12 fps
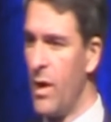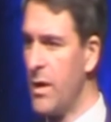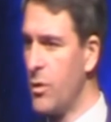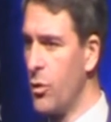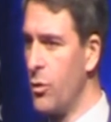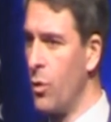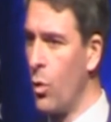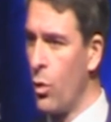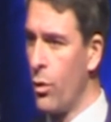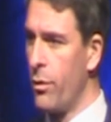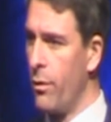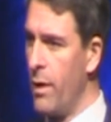they couldn't
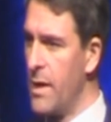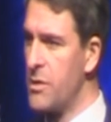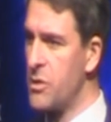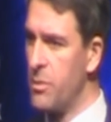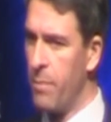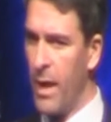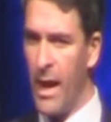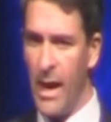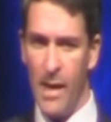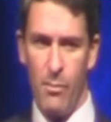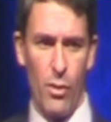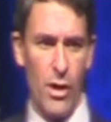order us to
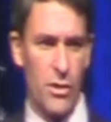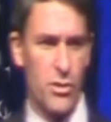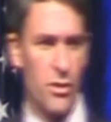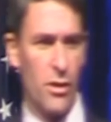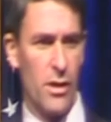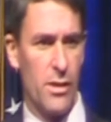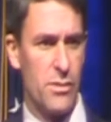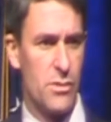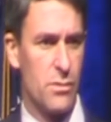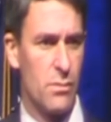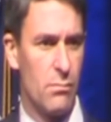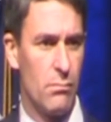buy British goods.